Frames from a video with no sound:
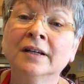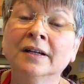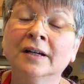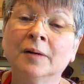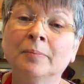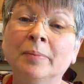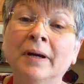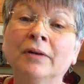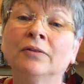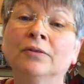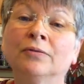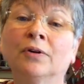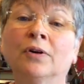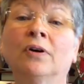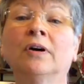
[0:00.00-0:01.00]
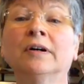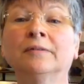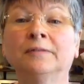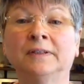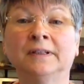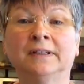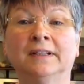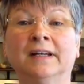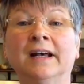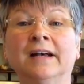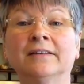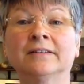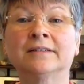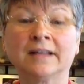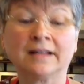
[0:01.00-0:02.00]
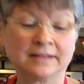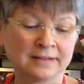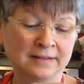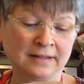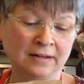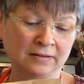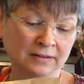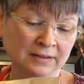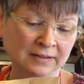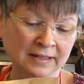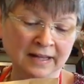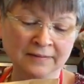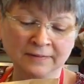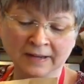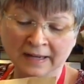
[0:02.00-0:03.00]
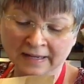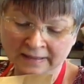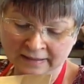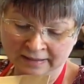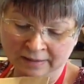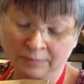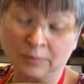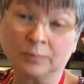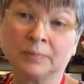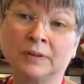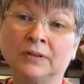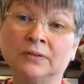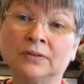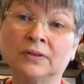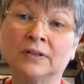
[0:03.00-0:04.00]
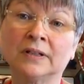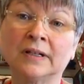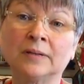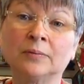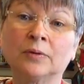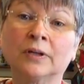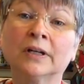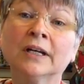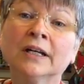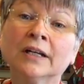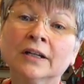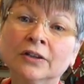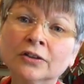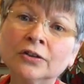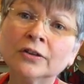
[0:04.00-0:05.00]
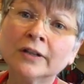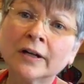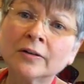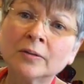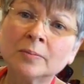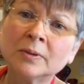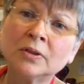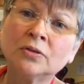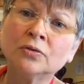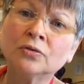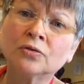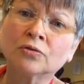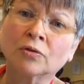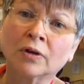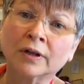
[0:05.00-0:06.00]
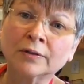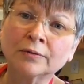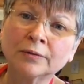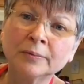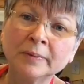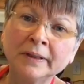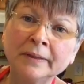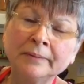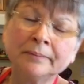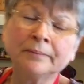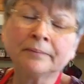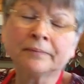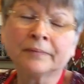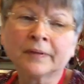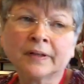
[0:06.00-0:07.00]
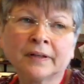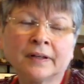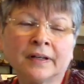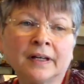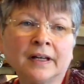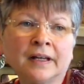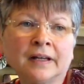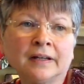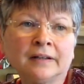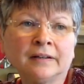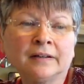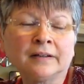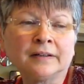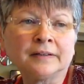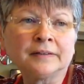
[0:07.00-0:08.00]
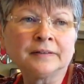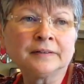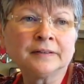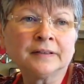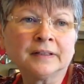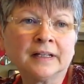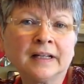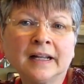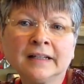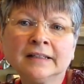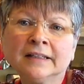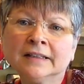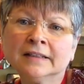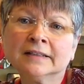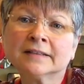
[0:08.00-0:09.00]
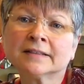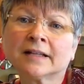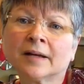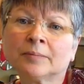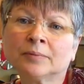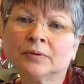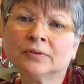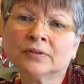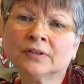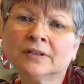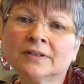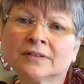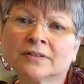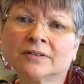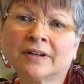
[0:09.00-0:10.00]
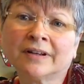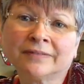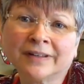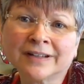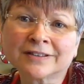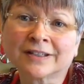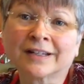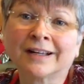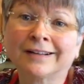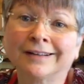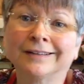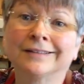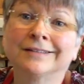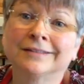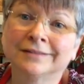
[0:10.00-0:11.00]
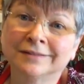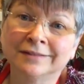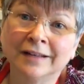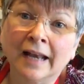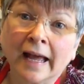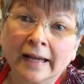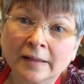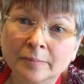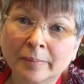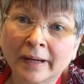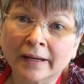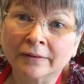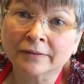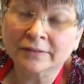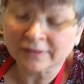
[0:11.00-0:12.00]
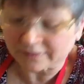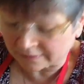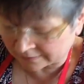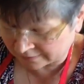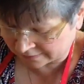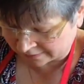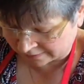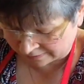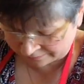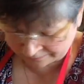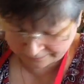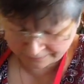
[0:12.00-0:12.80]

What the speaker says: a pound of coffee. How's that sound? Because I've got it and I won't be using it anymore. It turned out to be too strong for me, and I needed to stop using it, so I've actually got like 9 pounds of this stuff.